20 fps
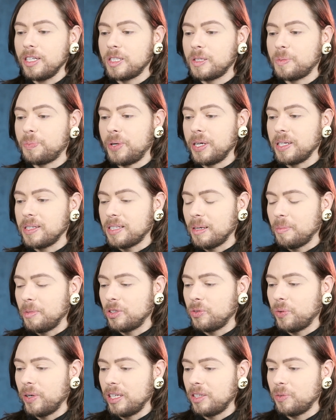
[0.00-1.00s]
Spring Summer
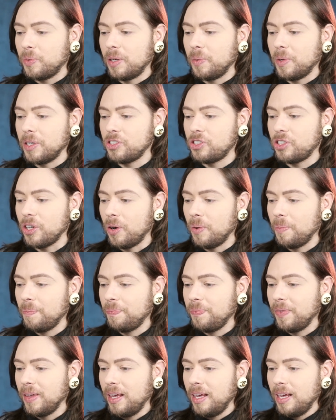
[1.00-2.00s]
2021 show.
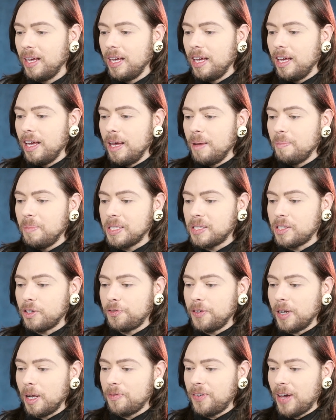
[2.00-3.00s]
Mr.
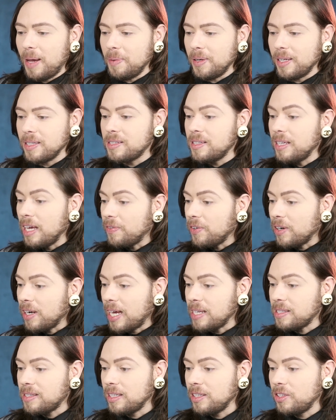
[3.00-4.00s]
Philip Fabulous, the
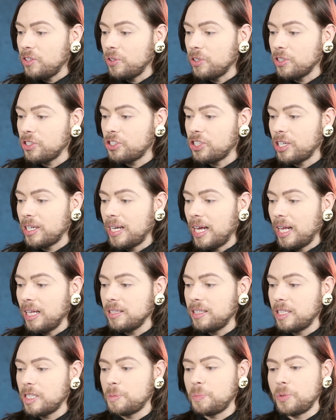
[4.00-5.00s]
everlasting Dior
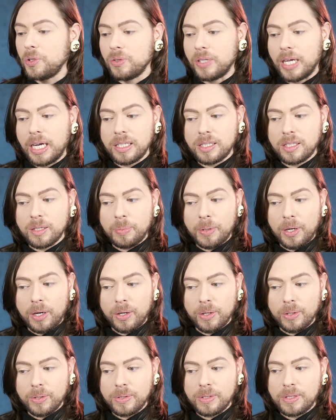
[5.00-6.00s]
Chanel dispute, I
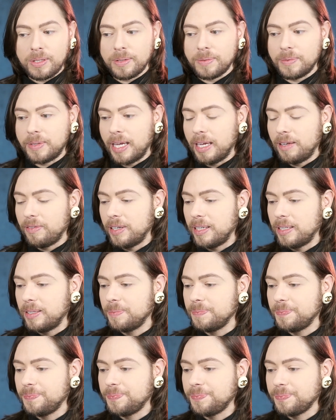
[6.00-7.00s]
suppose, David.
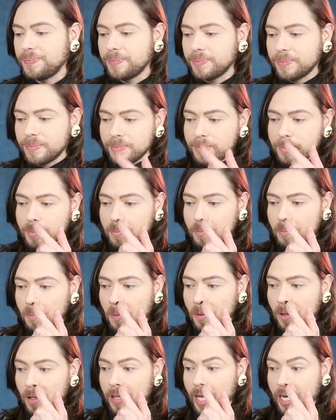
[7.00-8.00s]

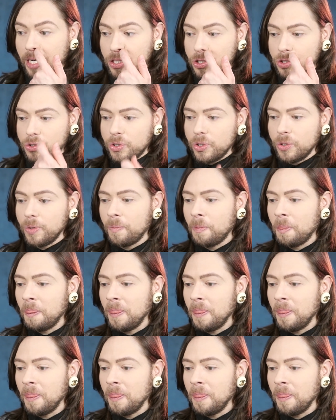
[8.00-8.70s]
That is true.